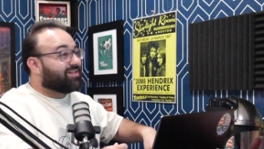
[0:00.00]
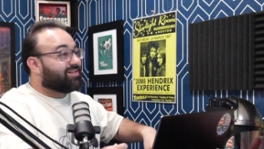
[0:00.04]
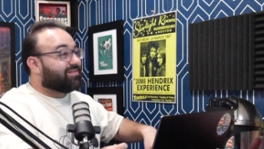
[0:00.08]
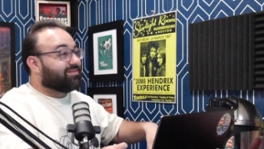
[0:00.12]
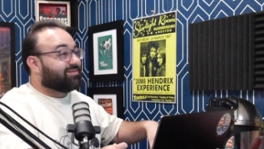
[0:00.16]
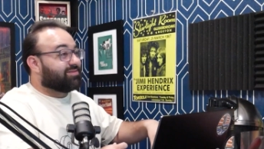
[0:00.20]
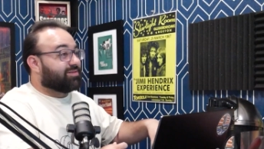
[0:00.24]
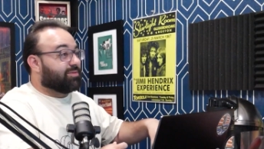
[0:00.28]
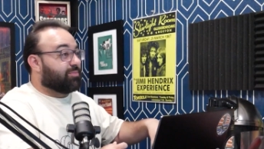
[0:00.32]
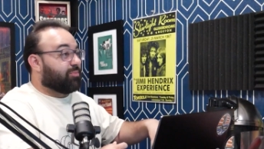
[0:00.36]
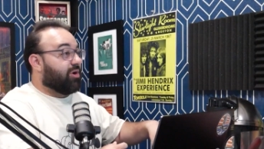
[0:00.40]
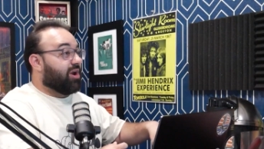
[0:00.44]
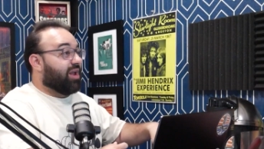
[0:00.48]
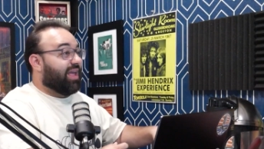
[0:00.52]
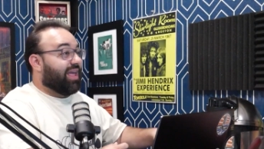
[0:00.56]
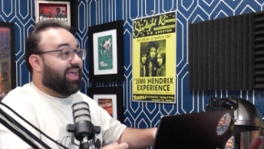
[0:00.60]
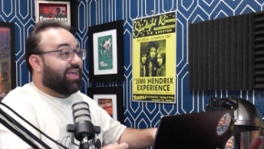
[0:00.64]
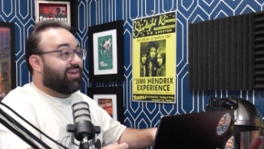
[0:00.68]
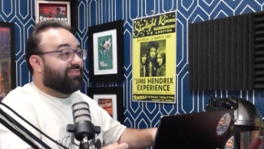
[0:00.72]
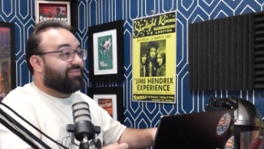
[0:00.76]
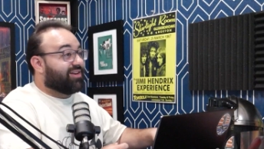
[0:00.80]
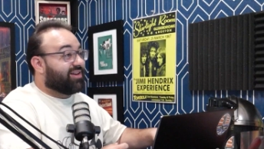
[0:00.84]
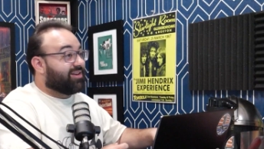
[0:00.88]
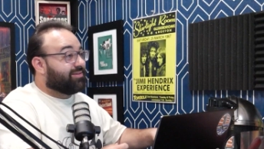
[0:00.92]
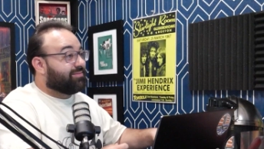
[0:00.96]
to break
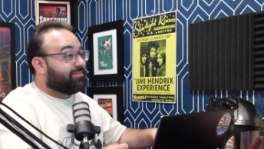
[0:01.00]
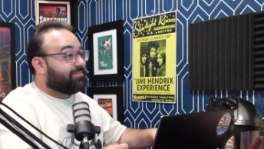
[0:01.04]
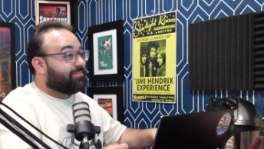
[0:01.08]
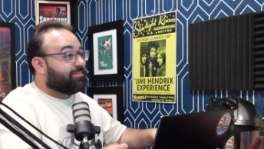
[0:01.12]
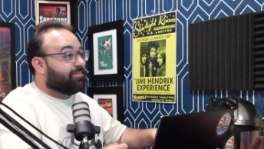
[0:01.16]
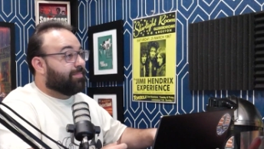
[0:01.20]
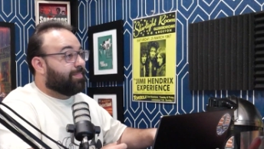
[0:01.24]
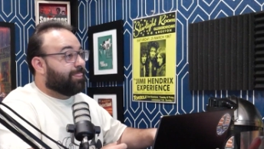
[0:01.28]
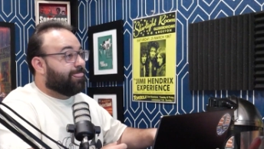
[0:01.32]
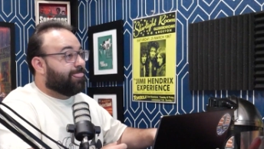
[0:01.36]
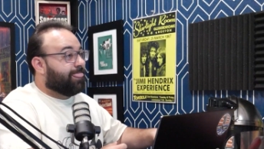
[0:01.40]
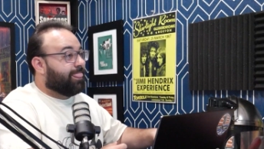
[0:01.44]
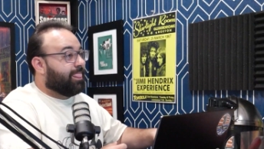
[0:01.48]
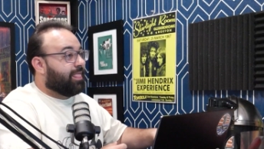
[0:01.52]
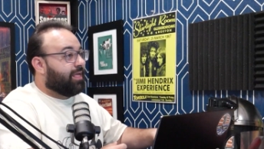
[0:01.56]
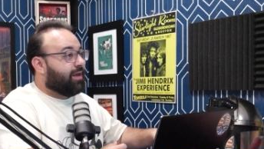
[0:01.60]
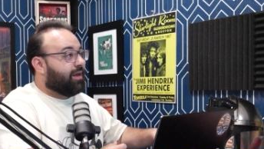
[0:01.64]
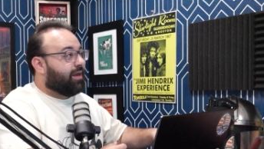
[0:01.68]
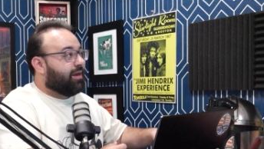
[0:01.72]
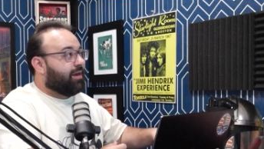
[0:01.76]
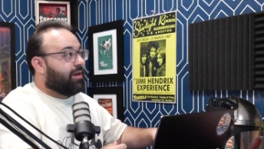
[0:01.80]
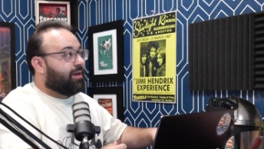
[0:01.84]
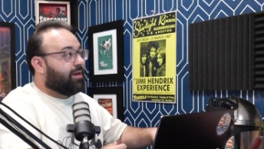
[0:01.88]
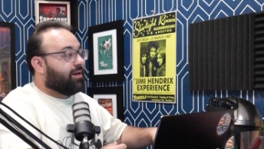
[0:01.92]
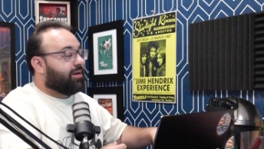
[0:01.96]
even.
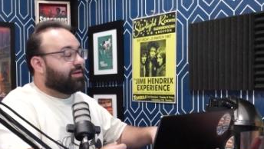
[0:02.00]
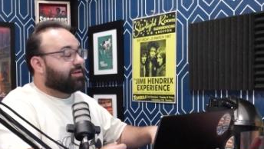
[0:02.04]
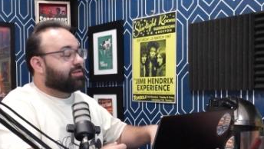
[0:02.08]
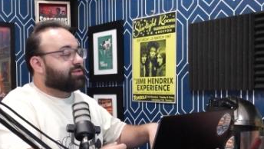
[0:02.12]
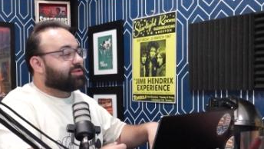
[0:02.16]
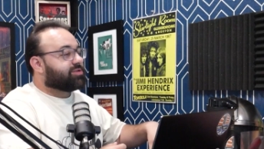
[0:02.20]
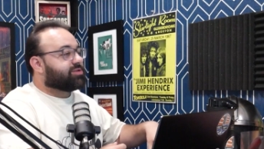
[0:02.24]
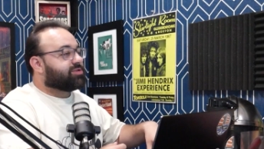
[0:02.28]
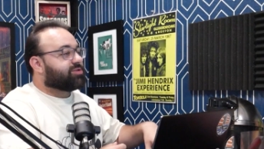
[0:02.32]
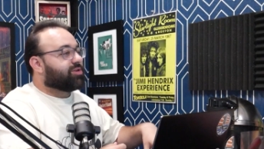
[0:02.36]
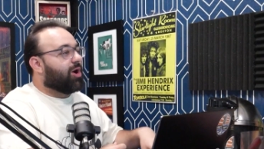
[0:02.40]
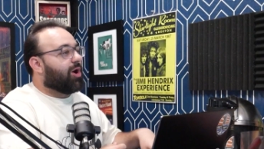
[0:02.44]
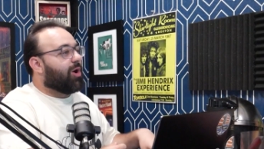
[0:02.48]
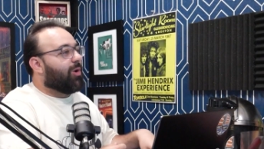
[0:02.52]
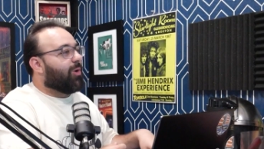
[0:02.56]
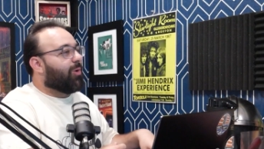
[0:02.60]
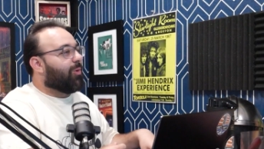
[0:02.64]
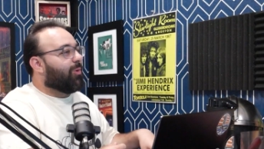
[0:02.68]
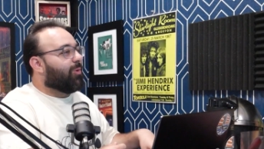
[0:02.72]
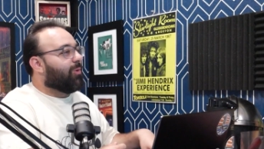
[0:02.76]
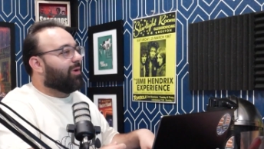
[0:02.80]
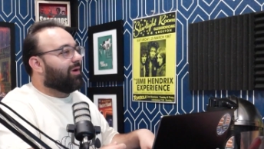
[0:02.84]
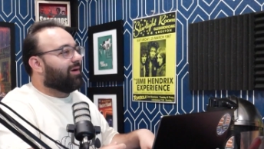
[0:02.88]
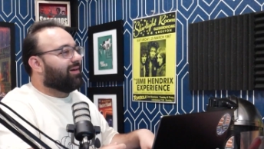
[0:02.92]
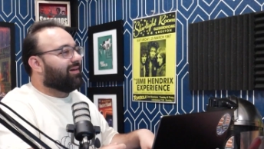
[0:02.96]

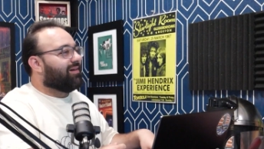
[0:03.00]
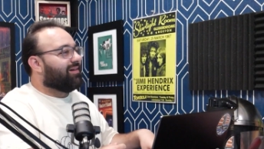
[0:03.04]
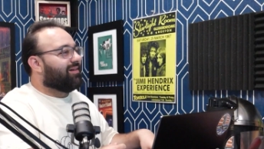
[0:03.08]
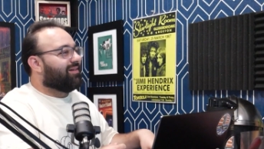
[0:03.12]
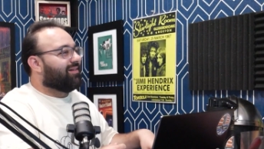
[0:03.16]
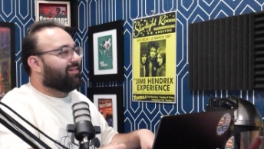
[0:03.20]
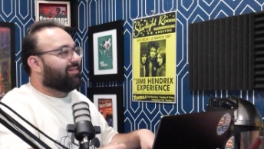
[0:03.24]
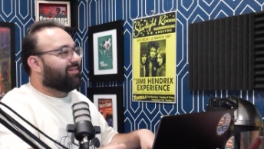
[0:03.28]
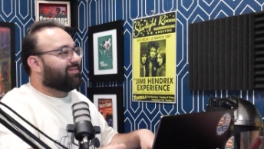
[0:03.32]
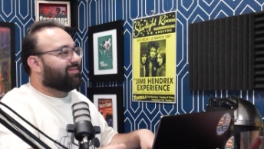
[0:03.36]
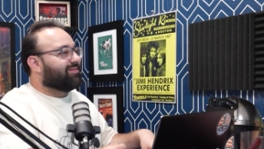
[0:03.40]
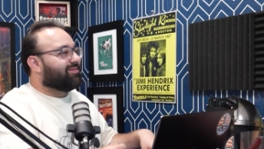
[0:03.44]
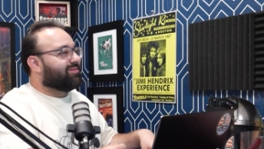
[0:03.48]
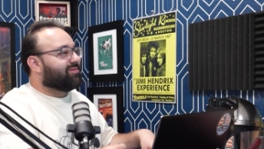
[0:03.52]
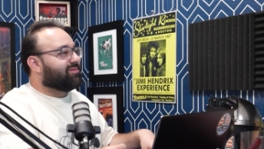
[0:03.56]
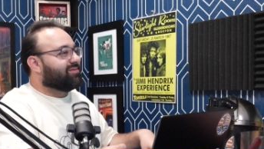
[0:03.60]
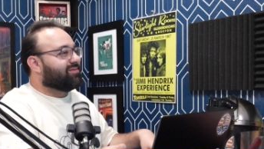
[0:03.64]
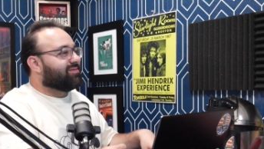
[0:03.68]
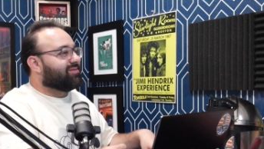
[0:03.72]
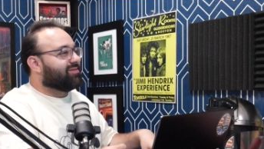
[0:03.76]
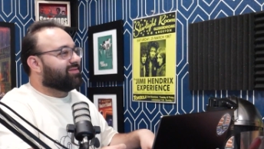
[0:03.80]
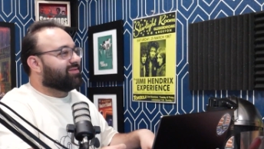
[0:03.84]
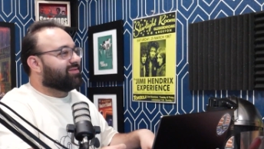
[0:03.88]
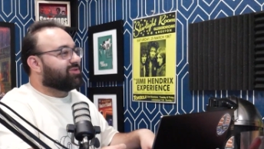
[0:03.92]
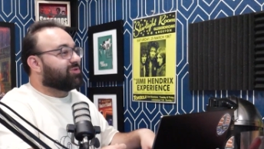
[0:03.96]
So...
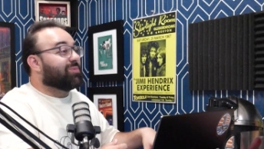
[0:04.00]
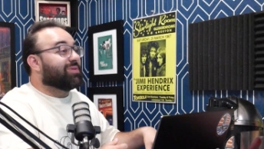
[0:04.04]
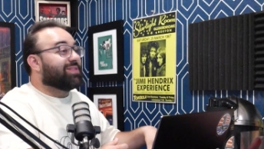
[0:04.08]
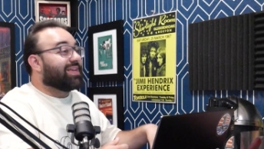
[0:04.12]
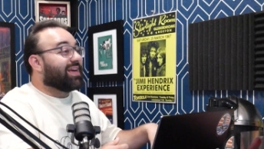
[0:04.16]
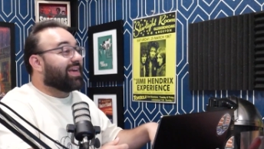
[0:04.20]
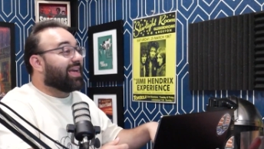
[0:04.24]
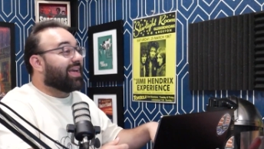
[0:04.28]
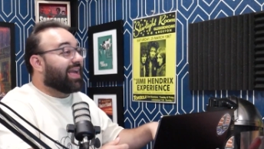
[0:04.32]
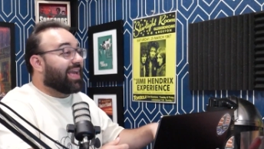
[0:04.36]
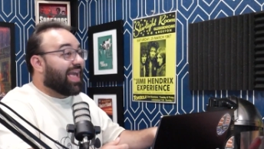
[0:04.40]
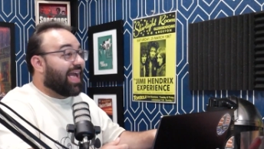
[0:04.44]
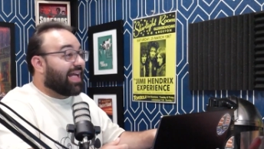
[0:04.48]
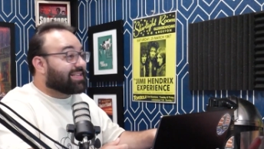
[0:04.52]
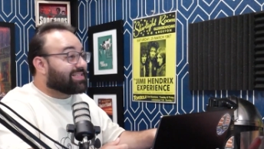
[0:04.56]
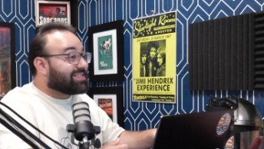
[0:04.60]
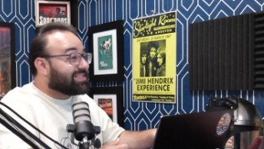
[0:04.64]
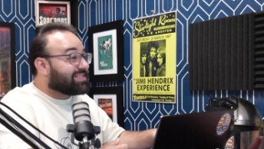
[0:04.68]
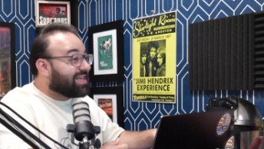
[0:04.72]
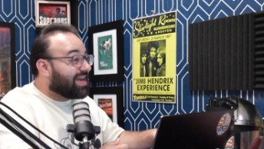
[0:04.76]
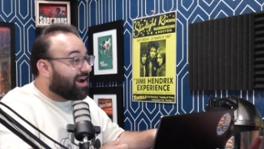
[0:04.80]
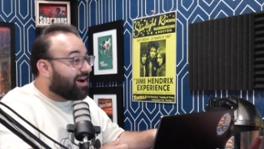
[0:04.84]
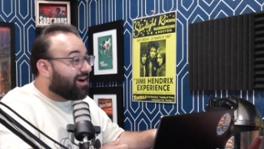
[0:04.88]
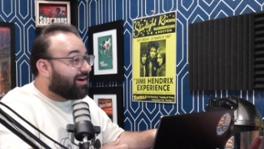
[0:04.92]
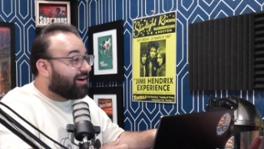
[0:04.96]
do we think it gets
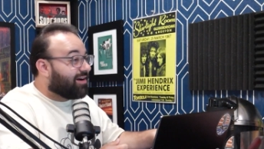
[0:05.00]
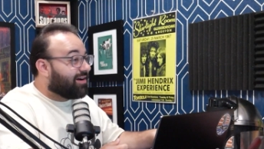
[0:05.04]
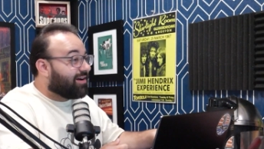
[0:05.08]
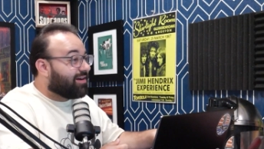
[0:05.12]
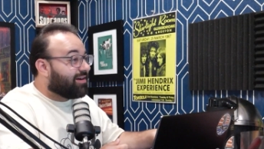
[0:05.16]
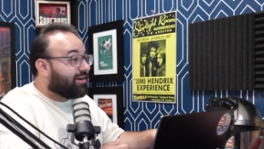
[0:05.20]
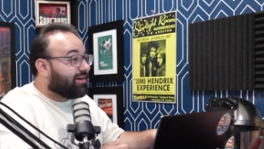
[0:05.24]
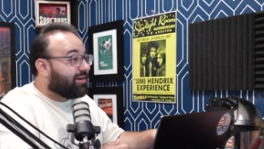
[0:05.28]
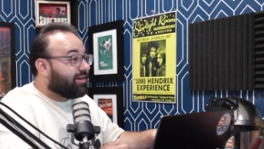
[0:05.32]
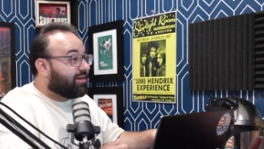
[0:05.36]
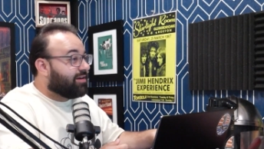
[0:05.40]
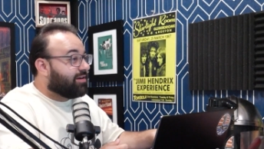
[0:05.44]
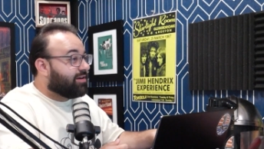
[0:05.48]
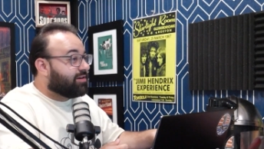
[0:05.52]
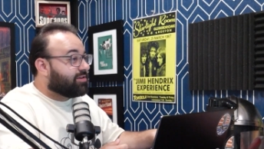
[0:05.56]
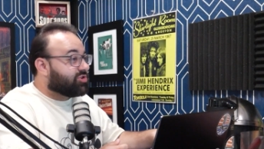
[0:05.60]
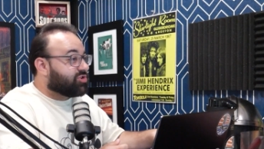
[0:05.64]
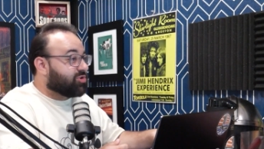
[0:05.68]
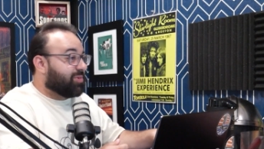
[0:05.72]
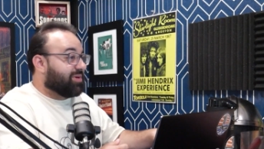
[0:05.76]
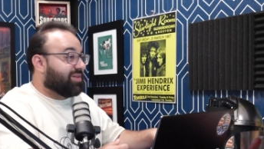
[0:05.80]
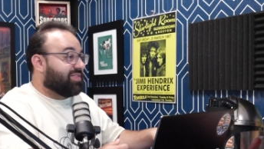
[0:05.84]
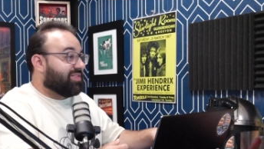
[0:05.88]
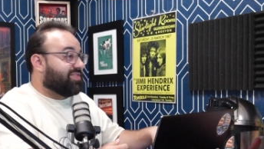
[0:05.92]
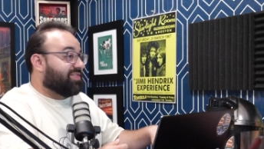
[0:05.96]
there?
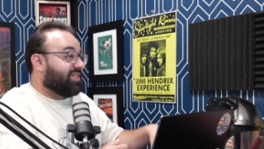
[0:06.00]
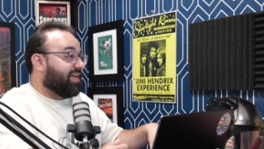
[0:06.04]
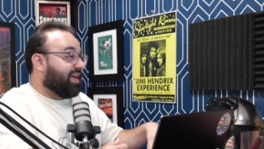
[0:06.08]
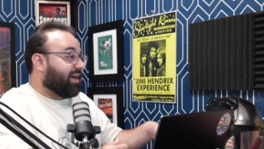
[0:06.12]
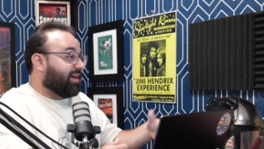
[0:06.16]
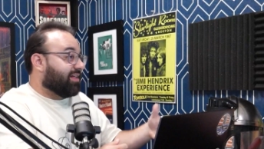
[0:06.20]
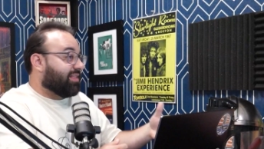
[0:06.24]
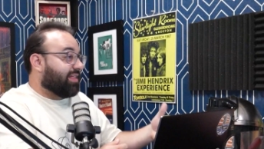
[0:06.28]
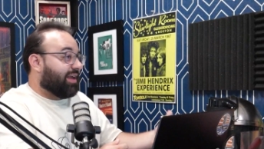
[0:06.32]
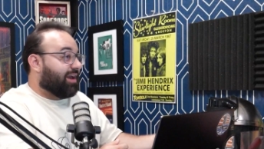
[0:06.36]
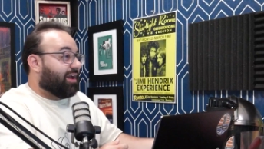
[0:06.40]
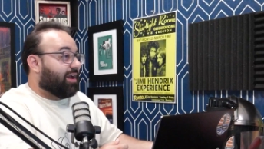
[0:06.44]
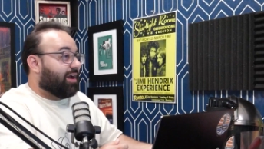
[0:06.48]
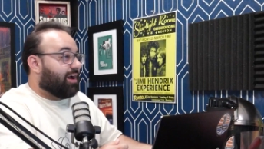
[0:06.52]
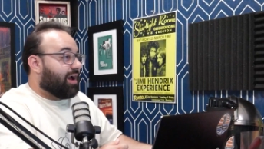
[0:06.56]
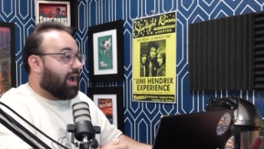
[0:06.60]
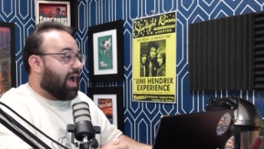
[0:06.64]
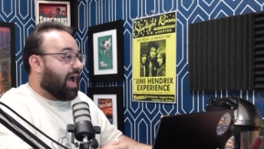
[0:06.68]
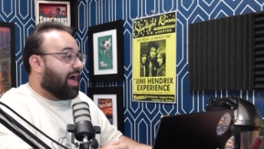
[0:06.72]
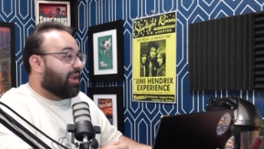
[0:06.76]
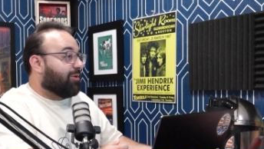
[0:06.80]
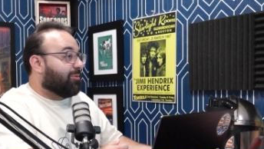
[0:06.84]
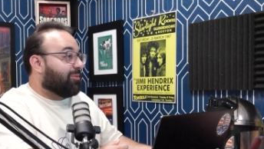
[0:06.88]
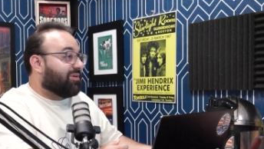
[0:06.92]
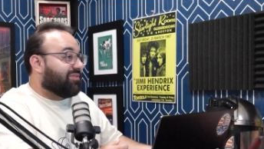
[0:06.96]
Do we think, like,
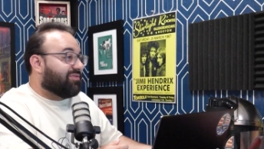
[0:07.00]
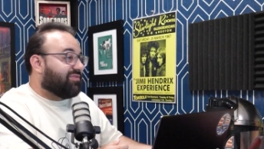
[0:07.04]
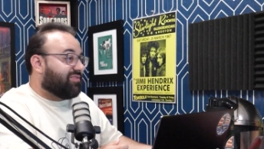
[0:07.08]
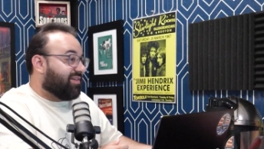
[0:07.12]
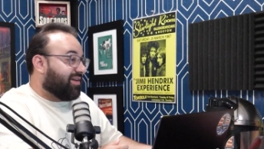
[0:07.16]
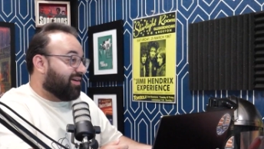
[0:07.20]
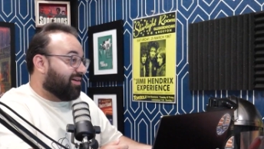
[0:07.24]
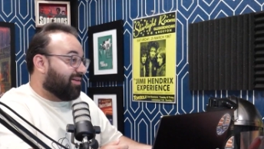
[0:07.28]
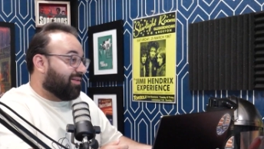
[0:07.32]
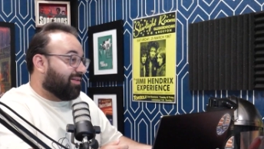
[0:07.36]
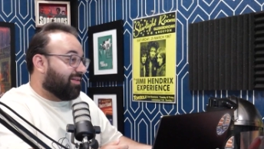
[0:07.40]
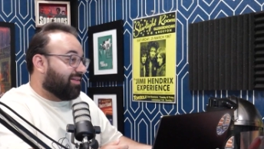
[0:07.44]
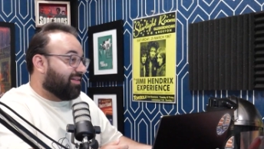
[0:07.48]
how do we feel?